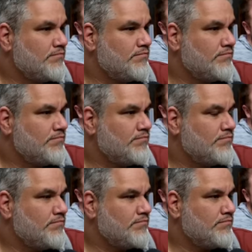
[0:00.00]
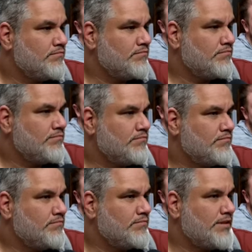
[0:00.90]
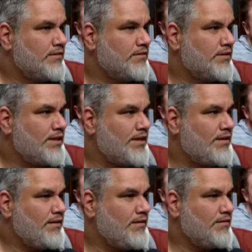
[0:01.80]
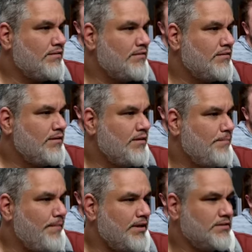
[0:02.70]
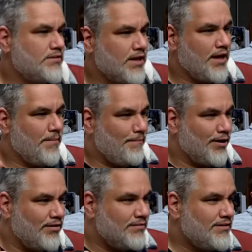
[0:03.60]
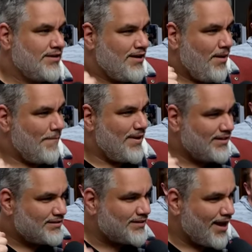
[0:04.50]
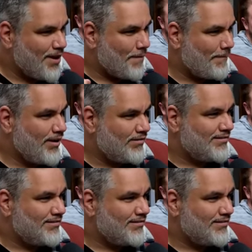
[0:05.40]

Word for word: This guy's got a lot of the banned cards from formats. Minsk and Boo. Minsk and Boo.